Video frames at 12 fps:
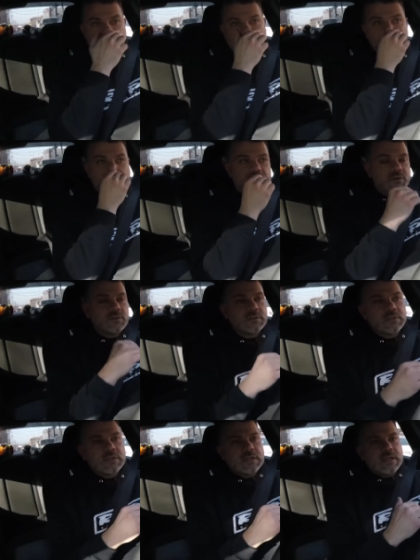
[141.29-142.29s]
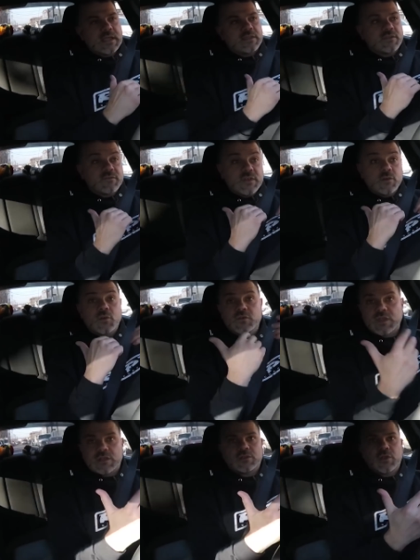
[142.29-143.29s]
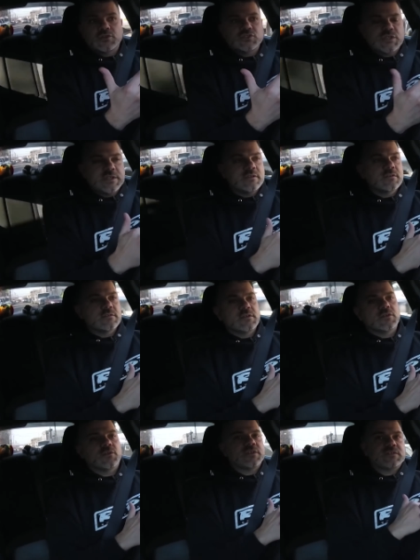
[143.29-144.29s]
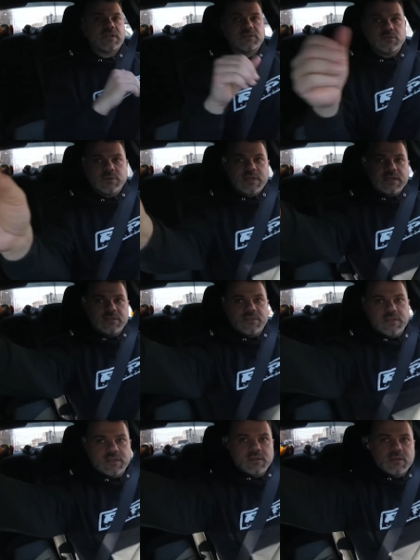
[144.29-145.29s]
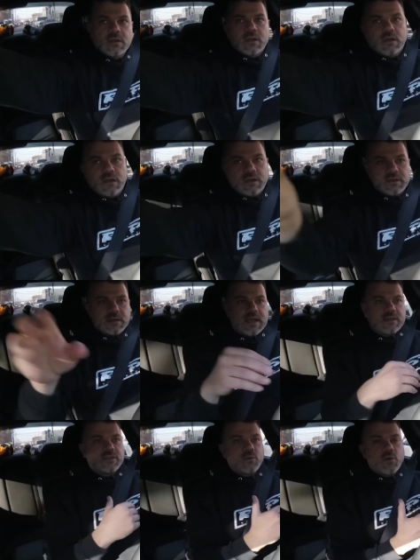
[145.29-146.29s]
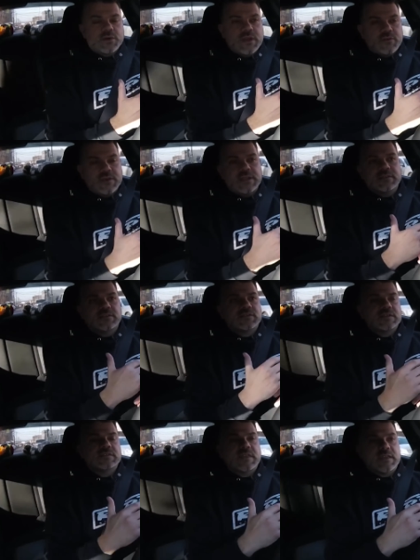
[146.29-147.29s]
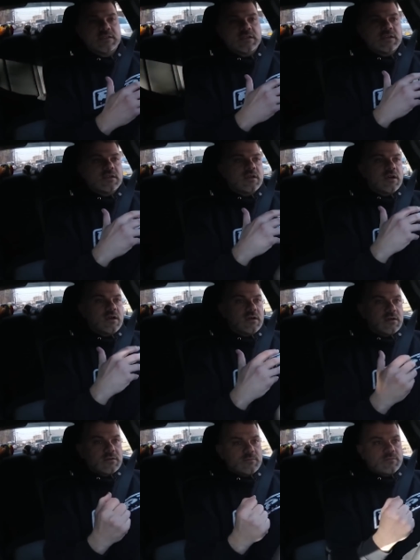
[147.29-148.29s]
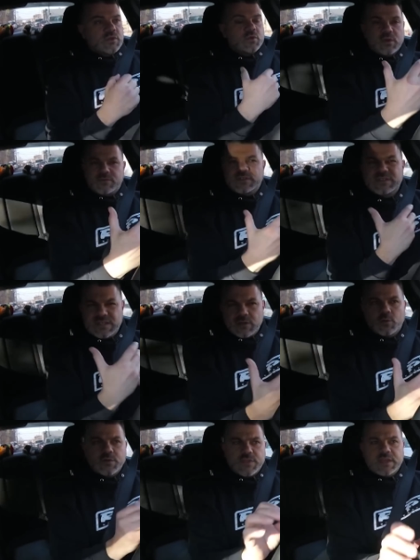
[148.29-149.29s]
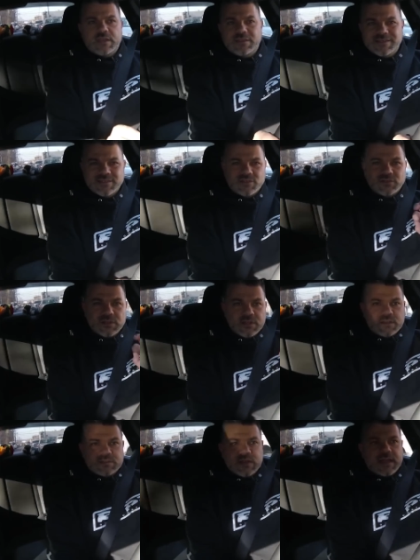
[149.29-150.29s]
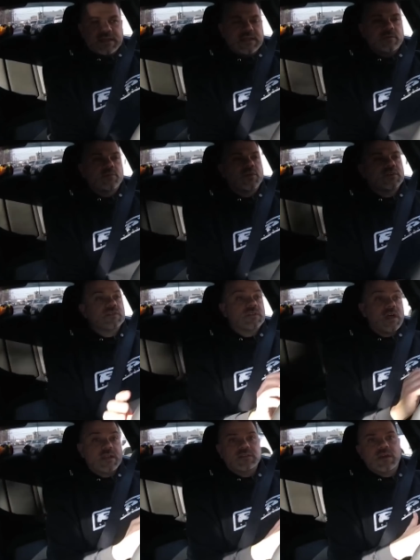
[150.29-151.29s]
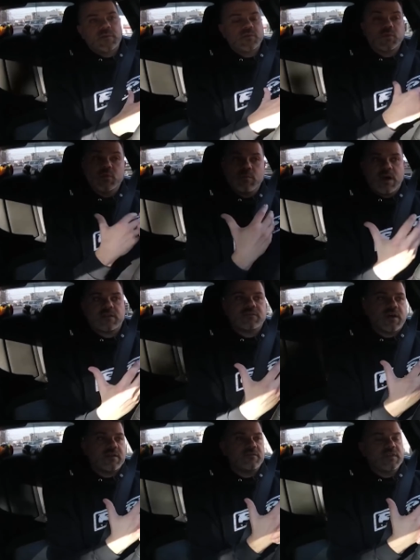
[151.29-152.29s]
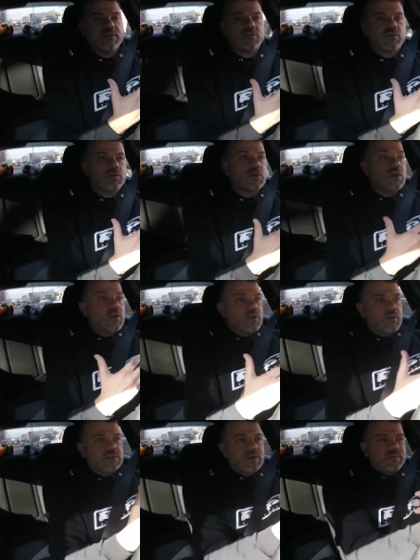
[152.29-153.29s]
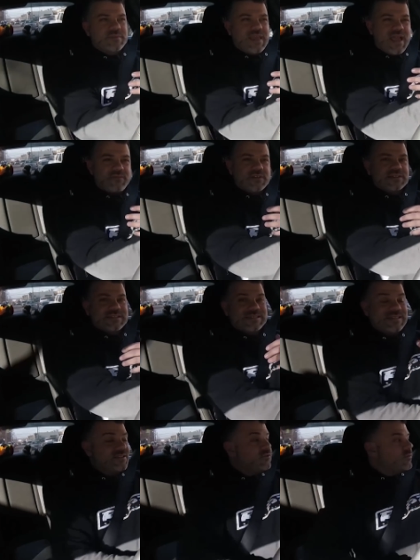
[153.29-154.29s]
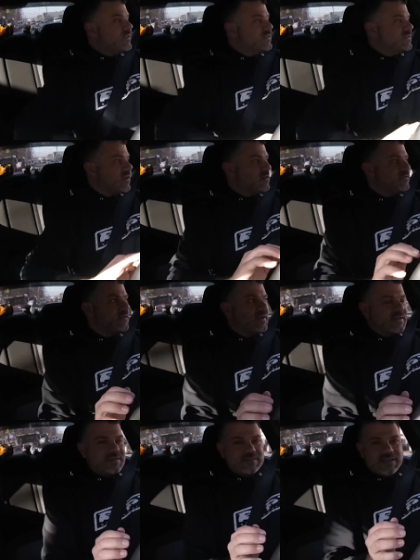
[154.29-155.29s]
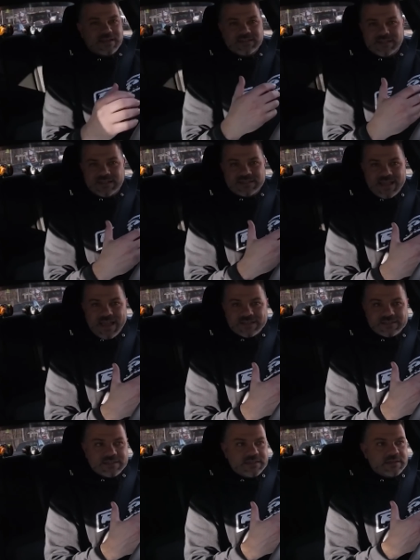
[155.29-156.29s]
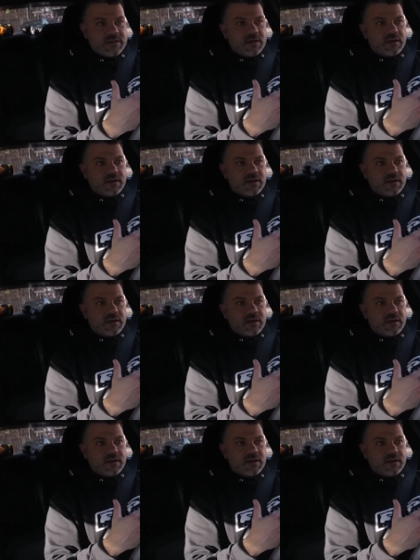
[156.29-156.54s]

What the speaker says: throttle, and the vehicle's not lunging. It's not doing anything out of the ordinary in the sense that you don't have to deal with any of these little tiny inputs. A lot of times when you modify a vehicle, you end up having to deal with stuff that isn't exactly